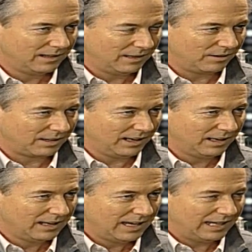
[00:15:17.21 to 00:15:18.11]
okay,
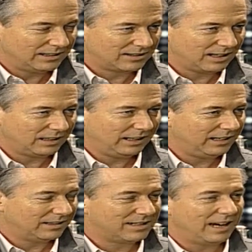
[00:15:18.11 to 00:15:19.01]
and suddenly
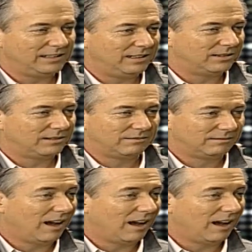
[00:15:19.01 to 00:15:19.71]
he decides he's